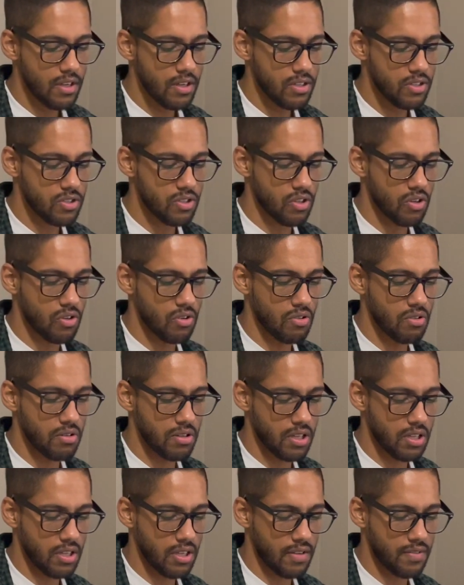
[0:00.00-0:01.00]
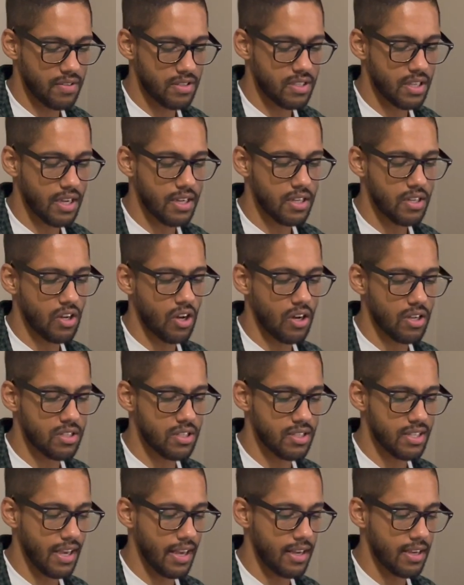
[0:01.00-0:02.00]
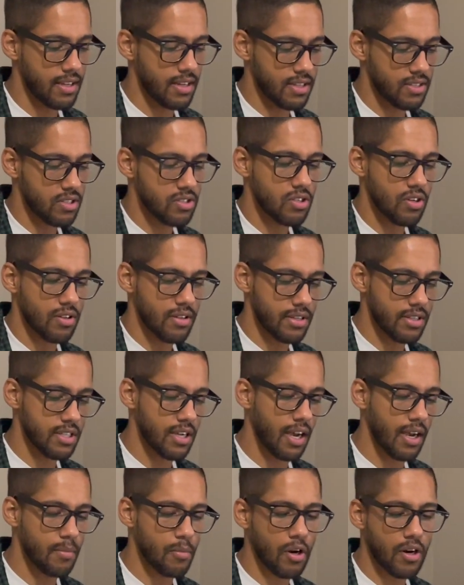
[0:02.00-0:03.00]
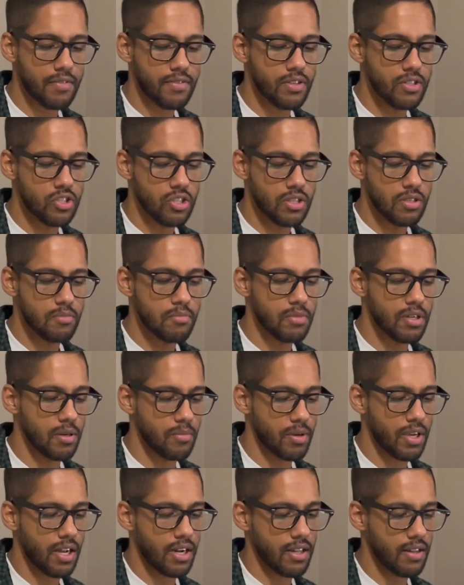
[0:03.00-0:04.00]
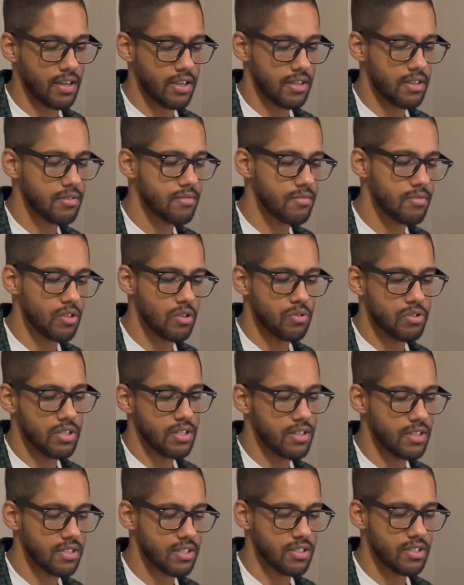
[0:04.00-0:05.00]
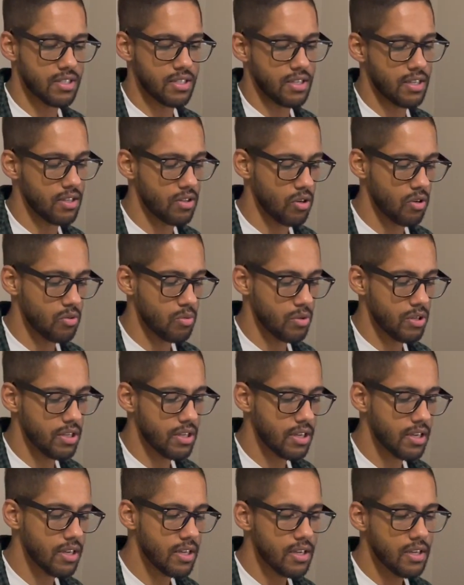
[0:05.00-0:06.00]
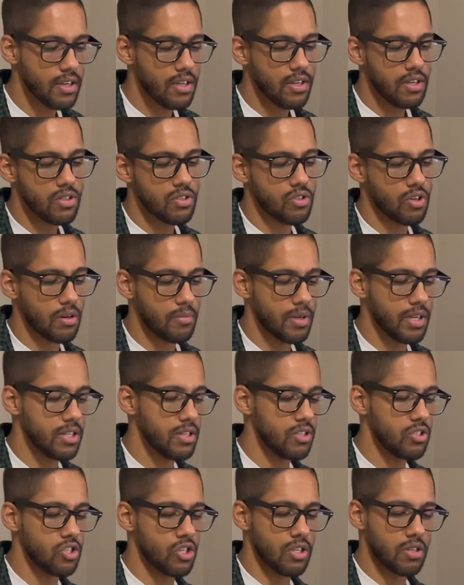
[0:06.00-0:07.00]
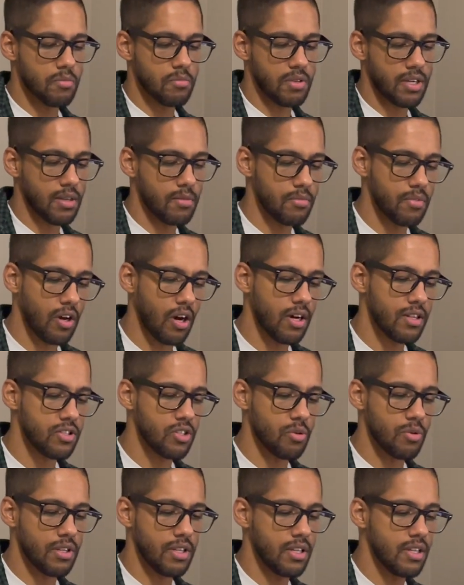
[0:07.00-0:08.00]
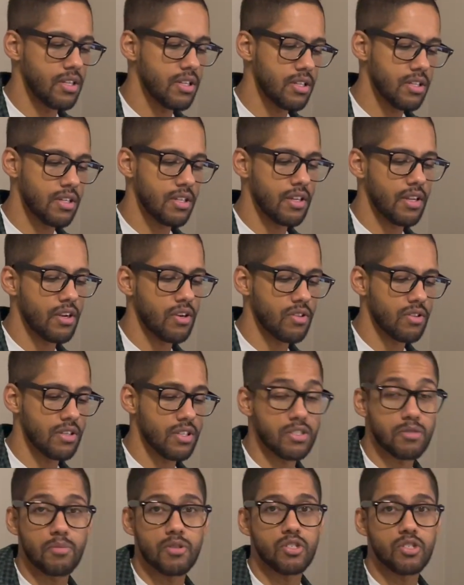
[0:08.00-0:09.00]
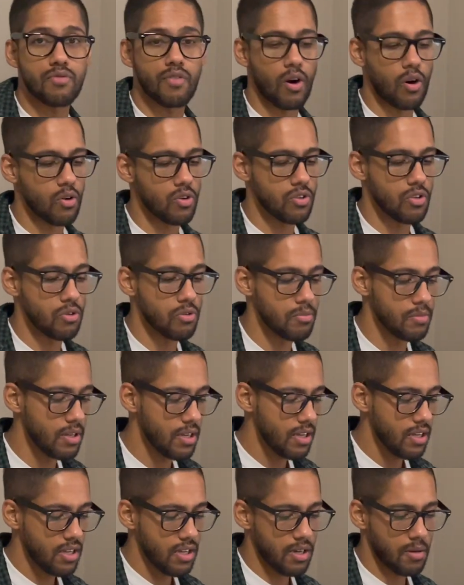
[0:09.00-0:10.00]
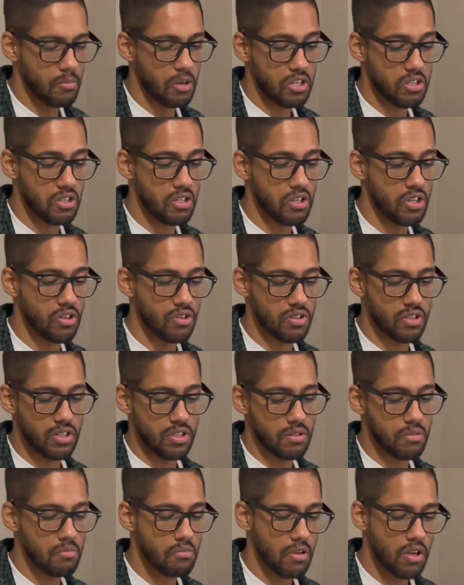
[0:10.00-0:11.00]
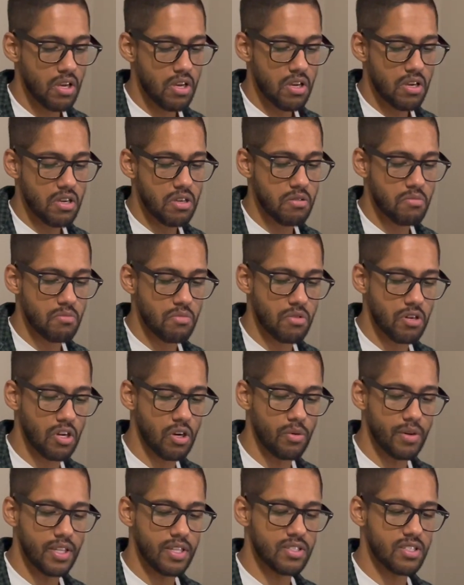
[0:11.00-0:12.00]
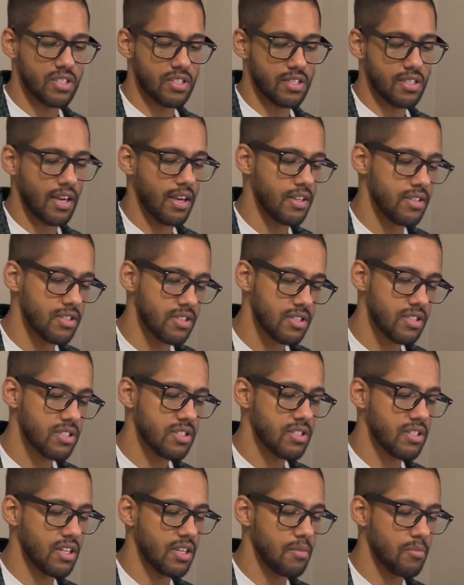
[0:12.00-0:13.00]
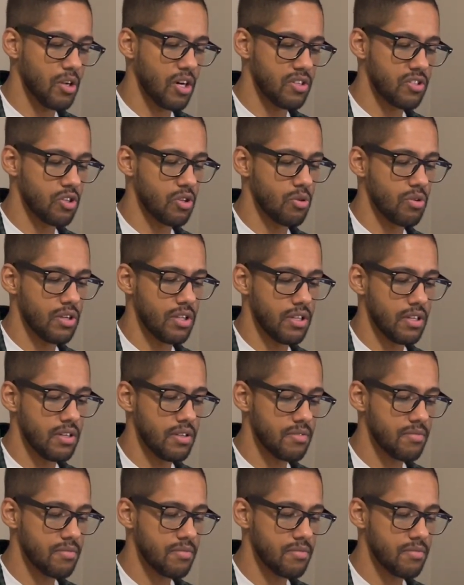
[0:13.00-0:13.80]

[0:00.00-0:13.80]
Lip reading: So I've decided not to take necessarily time off the gym, but I'm kind of like using this as a deload week. So I'm hitting the gym, but I'm not doing nearly as much volume. I'm not nearly going as intense, and I'm not doing